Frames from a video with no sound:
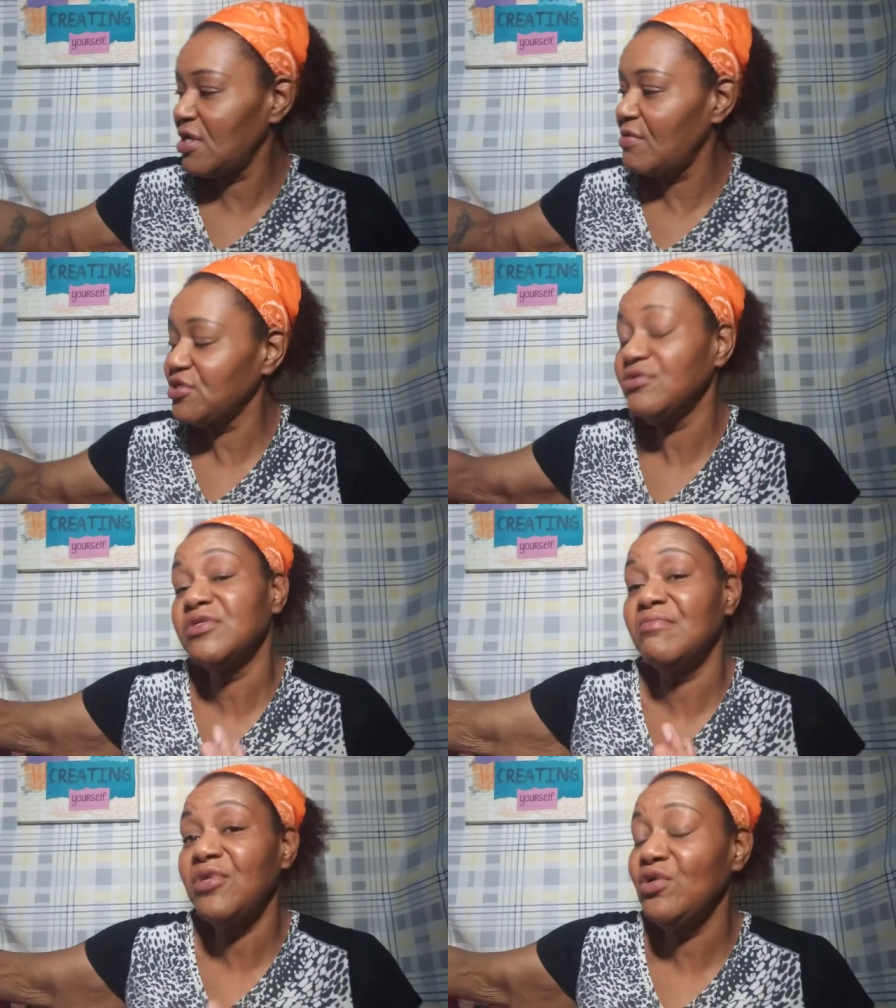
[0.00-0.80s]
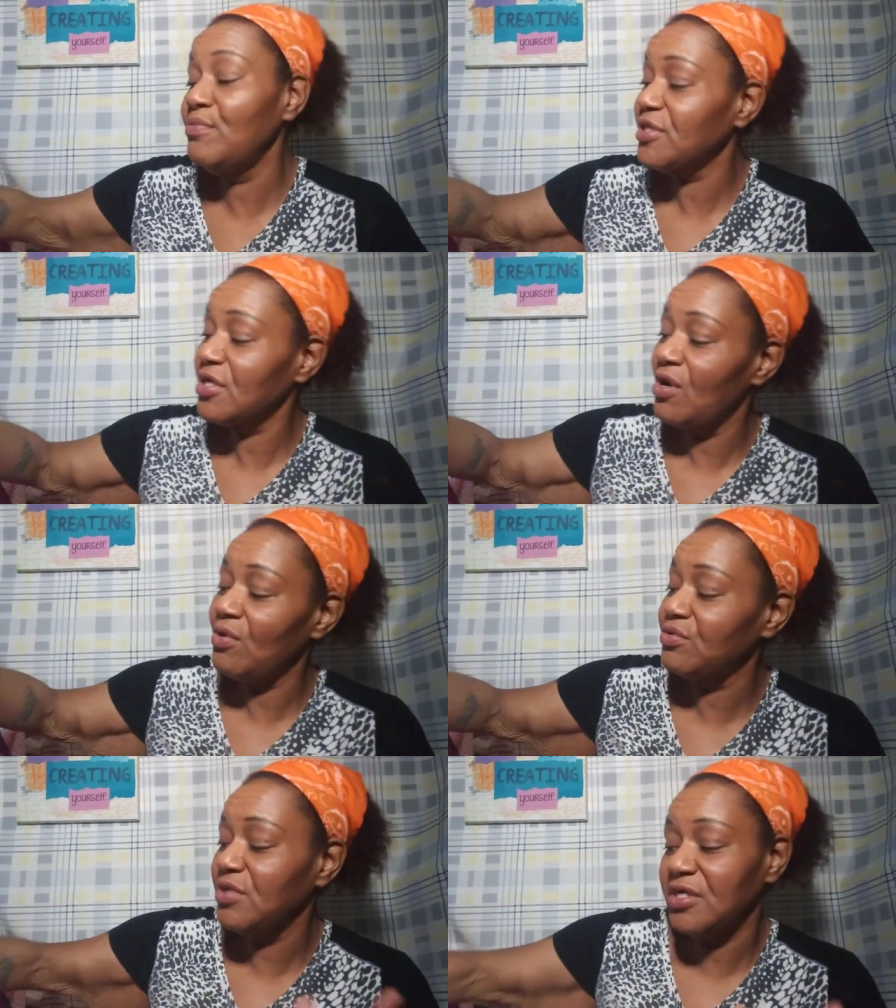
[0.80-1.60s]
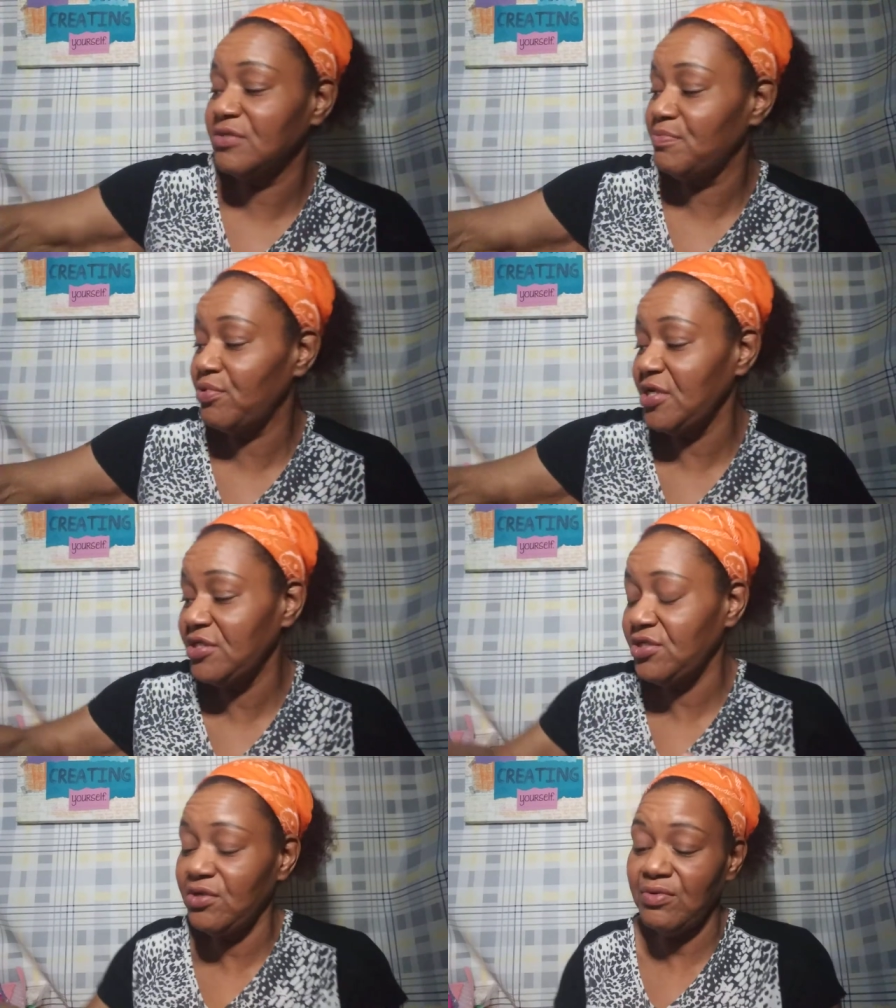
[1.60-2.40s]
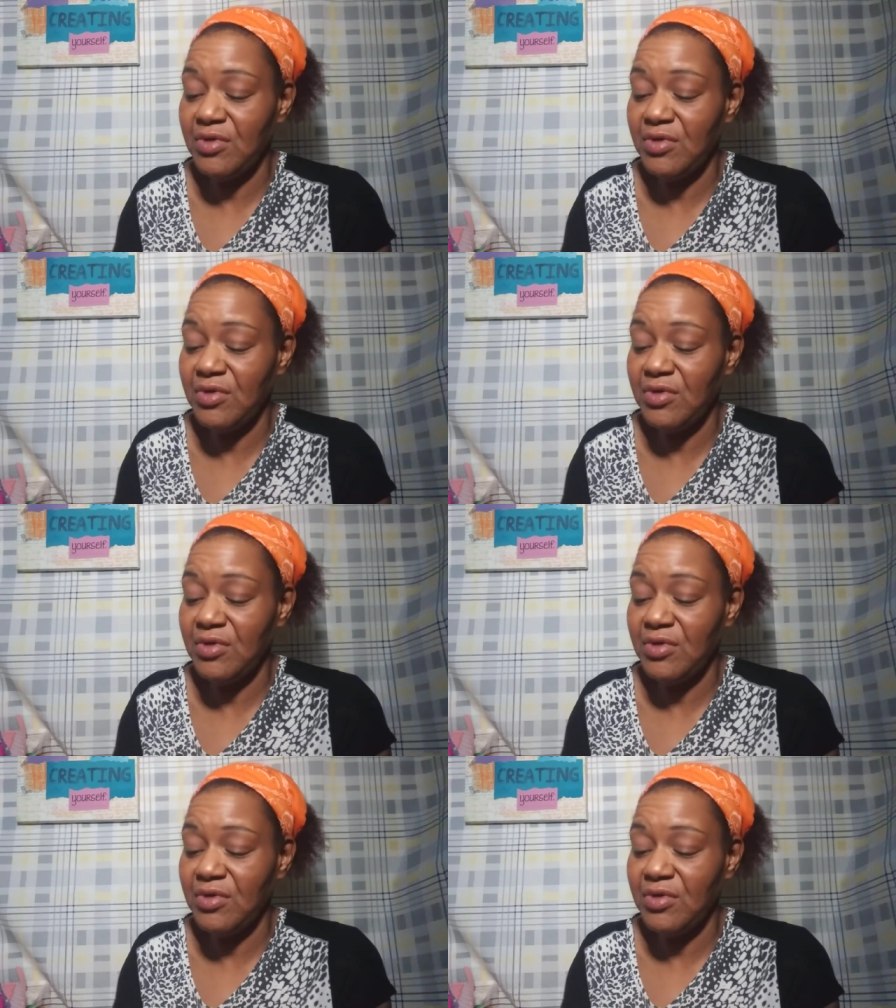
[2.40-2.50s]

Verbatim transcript: I wish it was in blue, but the gold is pretty too.